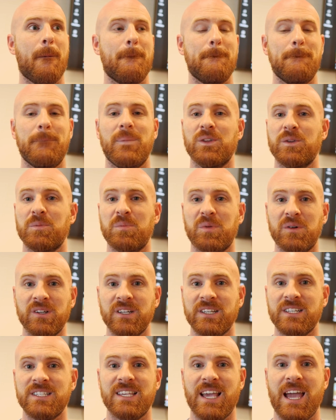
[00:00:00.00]
multiple
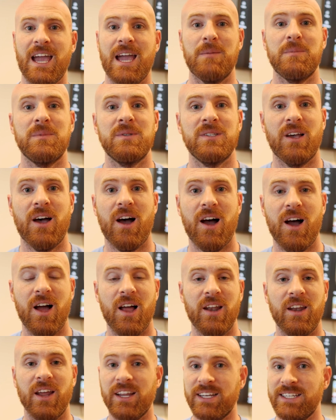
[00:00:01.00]
exams
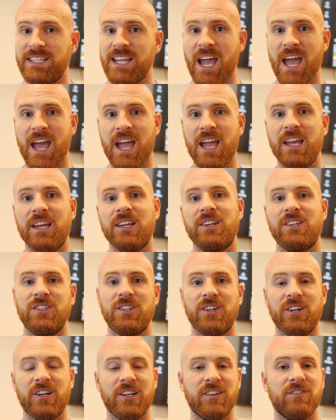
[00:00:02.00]
on a day
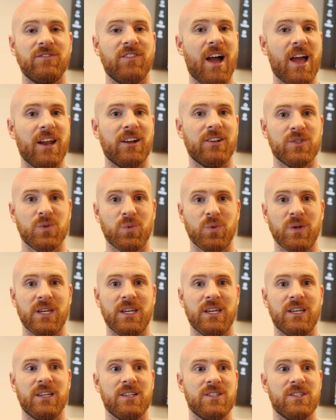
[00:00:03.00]
during finals week.